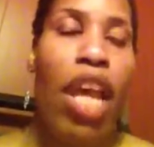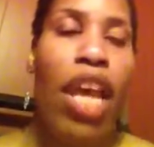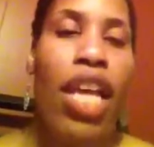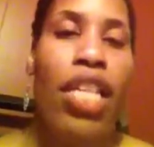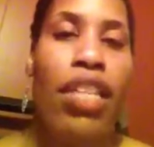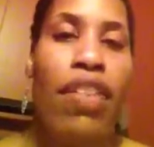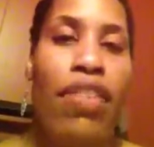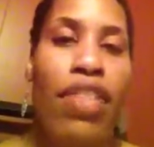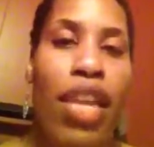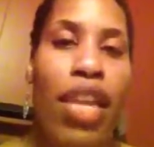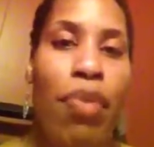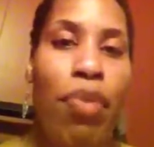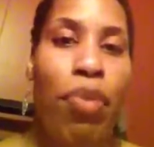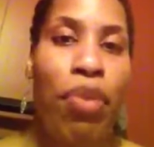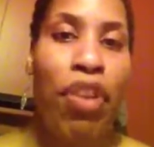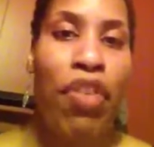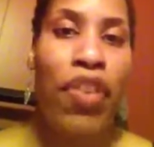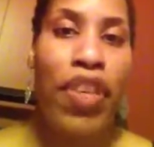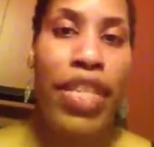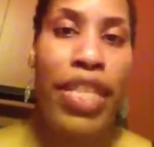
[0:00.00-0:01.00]
as I've said
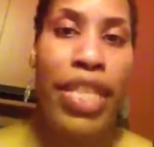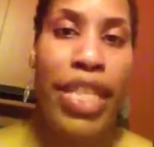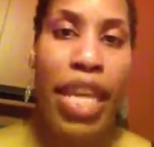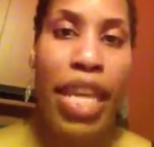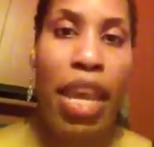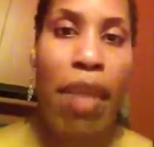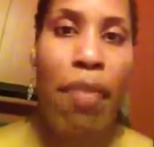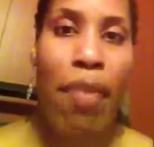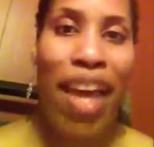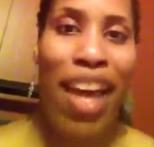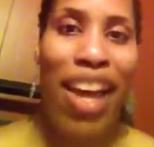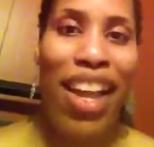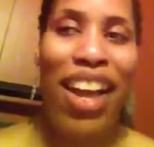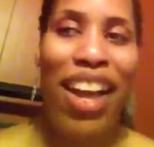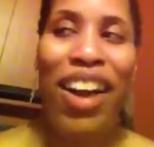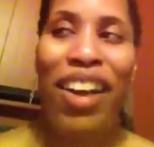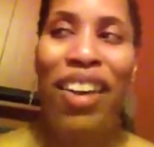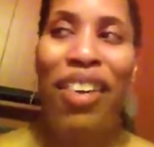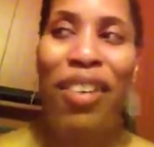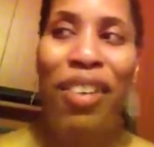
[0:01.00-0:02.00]
previously, my
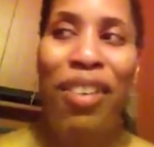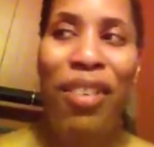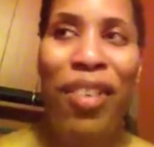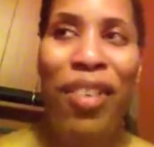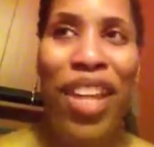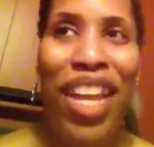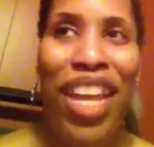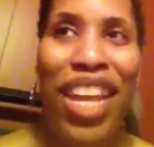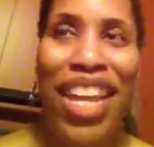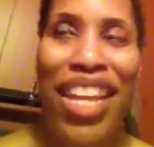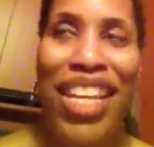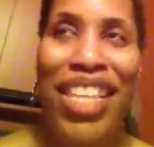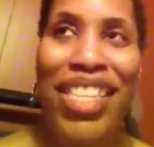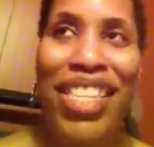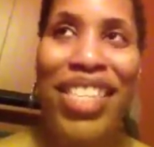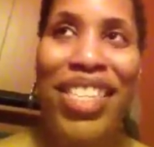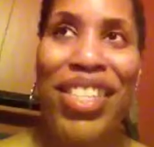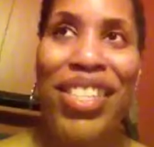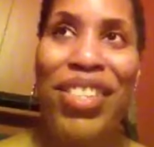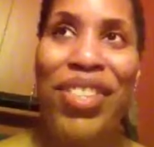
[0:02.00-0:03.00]
goal
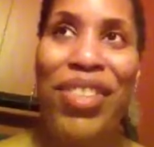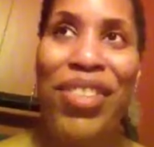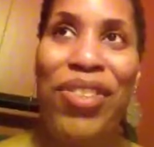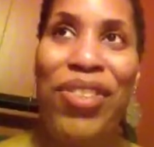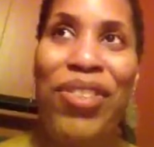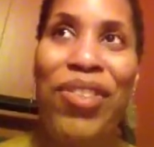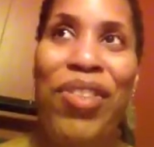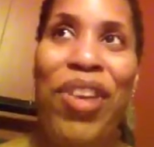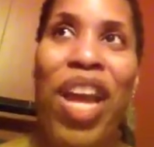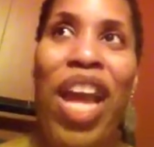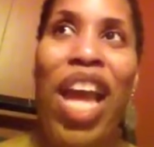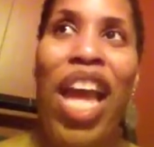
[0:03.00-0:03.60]
is to